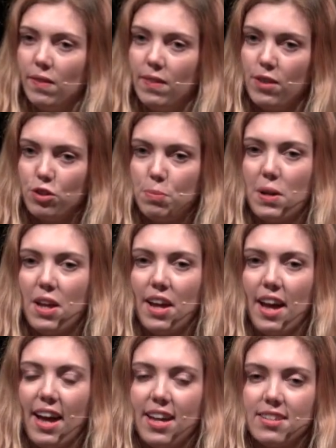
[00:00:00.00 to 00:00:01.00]
the entrepreneur
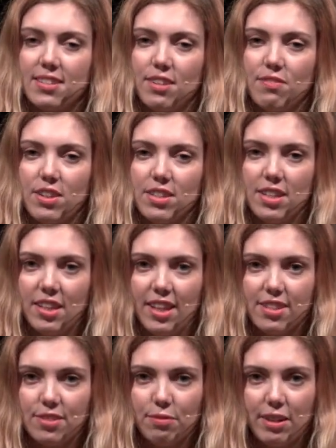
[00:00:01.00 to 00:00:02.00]
has invited
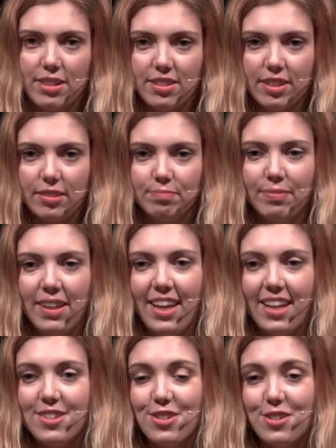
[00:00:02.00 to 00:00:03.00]
this risk
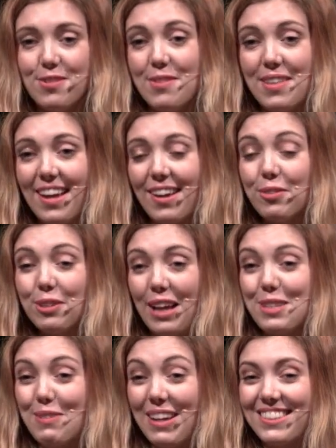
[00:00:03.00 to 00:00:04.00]
into their all
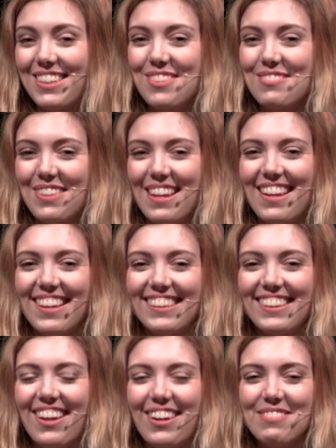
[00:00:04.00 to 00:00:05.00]
aspects of their
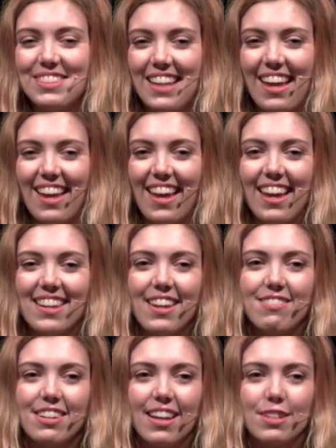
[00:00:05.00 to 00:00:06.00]
lives uh, and they
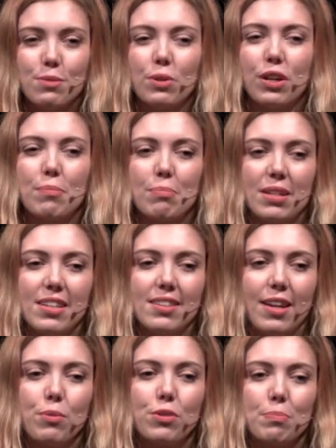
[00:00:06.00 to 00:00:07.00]
realize what company
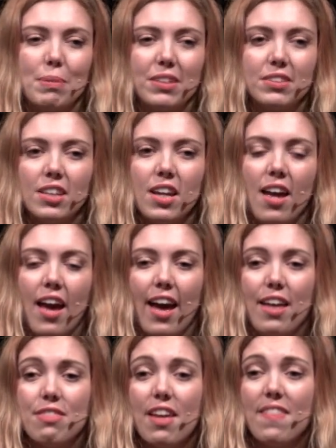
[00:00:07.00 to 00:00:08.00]
they want to build
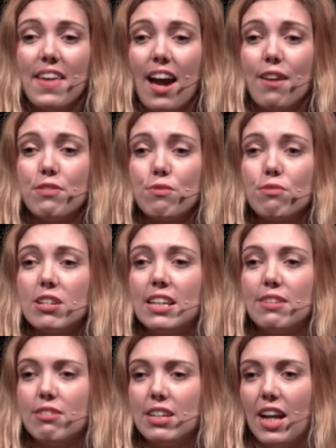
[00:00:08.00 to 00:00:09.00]
uh, then they have the really
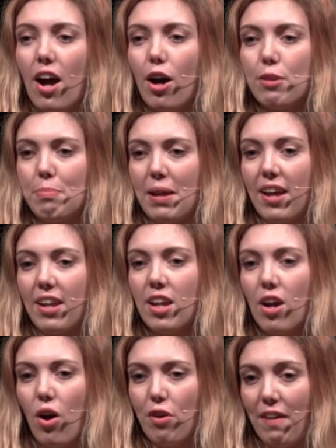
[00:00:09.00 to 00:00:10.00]
really hard bit
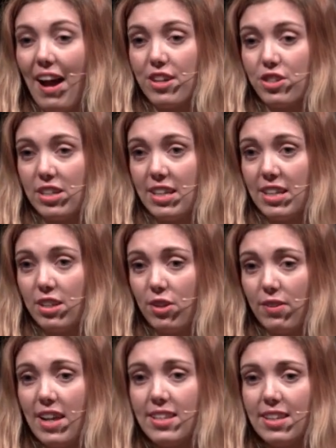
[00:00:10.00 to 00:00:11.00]
of actually
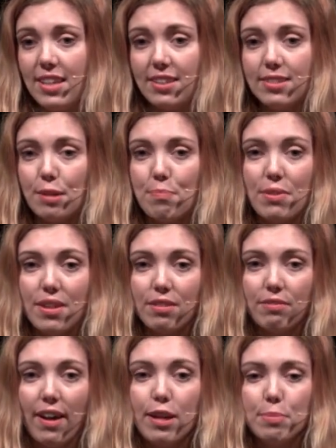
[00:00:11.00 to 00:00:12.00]
creating something
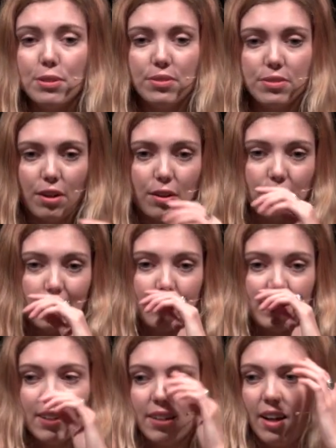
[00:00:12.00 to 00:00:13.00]
valuable so i
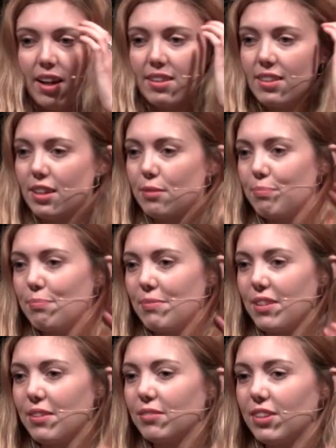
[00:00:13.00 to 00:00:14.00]
mean i think
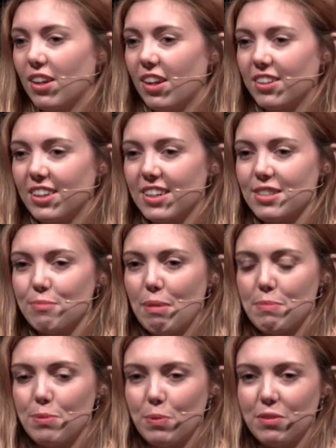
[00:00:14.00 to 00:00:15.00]
the klarna guys and
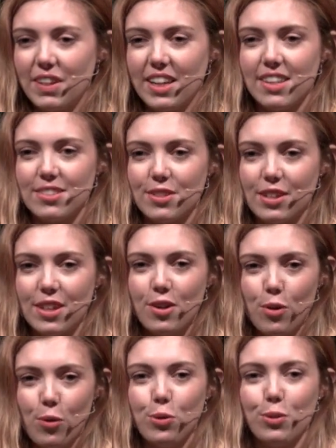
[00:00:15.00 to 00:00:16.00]
maybe spotify guys are in the
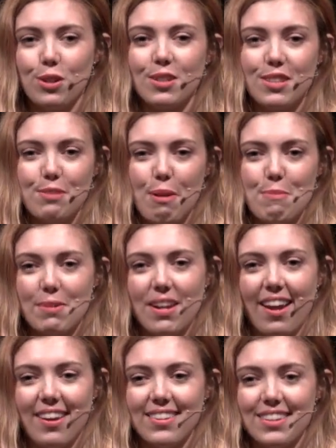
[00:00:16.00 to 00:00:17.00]
audience at the moment
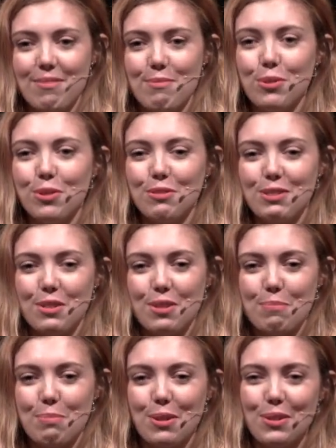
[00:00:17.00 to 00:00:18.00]
and um, all of you
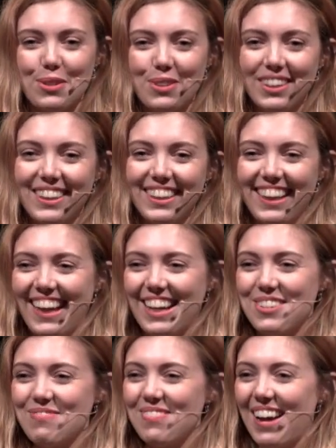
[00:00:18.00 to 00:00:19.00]
that put your
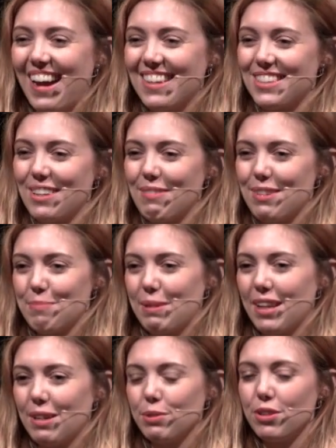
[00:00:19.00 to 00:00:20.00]
um, hands up at the
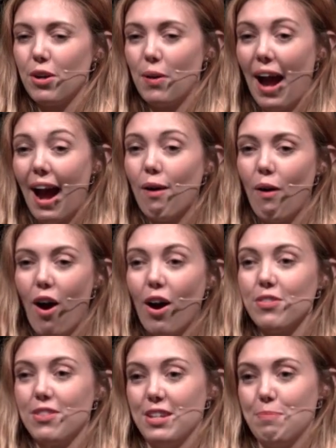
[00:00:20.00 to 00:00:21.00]
beginning will know how
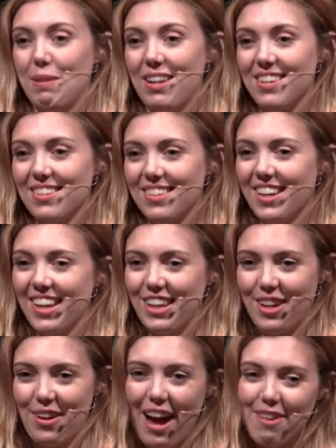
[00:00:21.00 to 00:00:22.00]
hard this bit is you
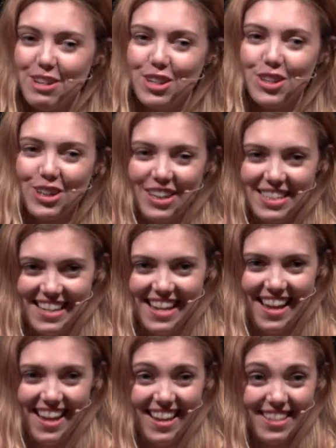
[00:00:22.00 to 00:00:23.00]
know having a good
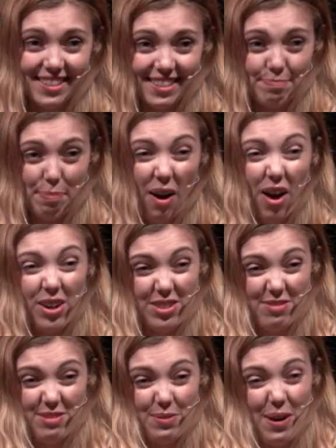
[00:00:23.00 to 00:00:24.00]
idea is part
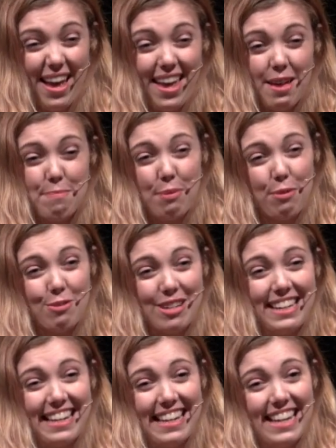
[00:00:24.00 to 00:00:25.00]
of the way but
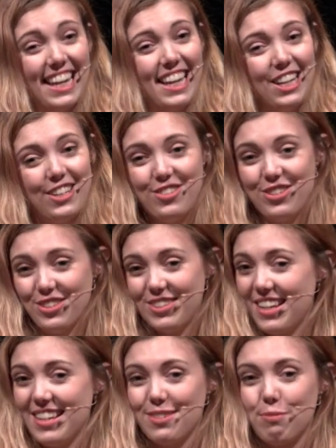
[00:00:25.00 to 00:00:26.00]
really just
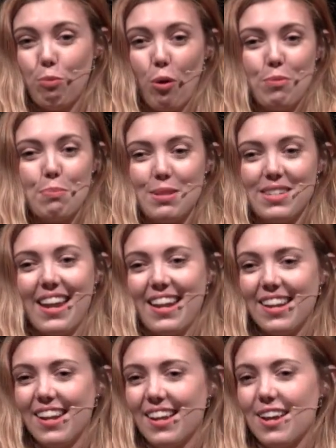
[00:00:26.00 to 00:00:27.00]
is
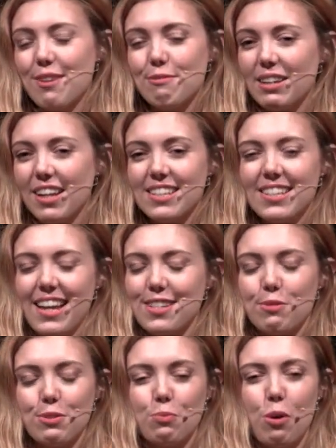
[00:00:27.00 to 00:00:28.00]
1%. Uh, we like to say
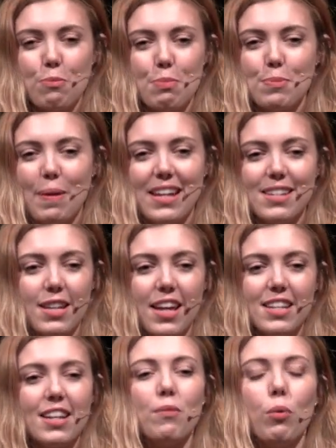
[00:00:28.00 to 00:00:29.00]
it was 1% in,
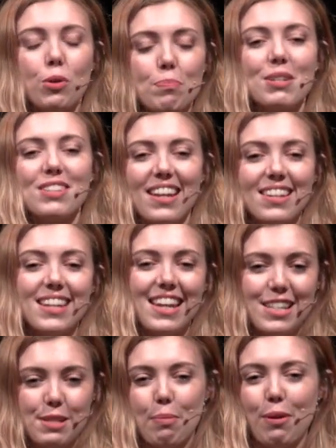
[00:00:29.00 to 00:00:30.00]
in 1%
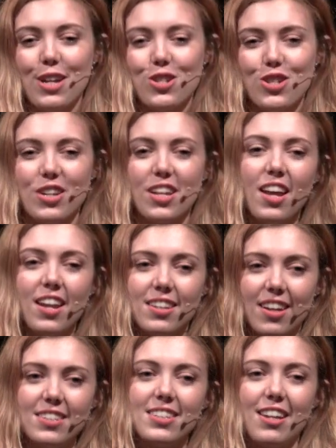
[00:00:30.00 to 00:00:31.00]
inspiration,
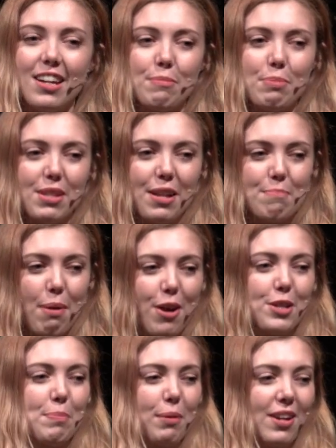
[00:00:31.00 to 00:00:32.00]
99%
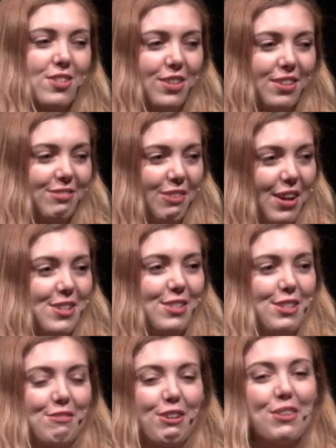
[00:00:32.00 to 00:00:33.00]
perspiration, right? So
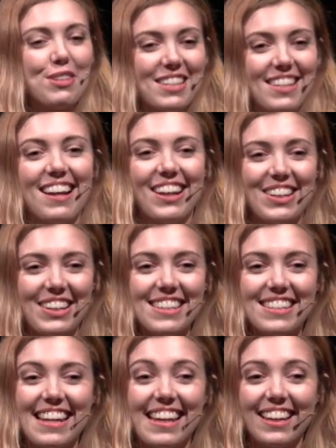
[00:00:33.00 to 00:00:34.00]
you've got this good
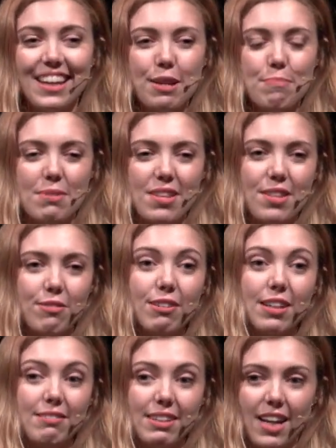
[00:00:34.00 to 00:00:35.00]
idea, but then the
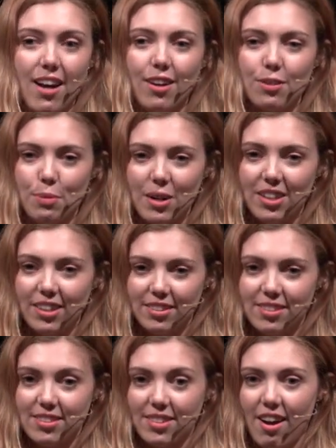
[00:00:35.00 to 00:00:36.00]
really, really hard work
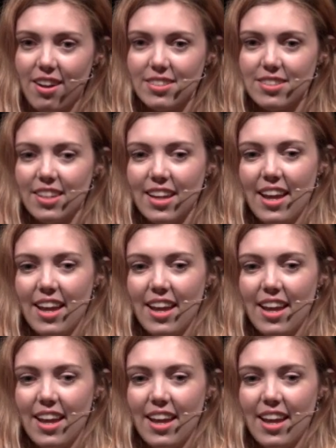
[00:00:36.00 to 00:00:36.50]
starts.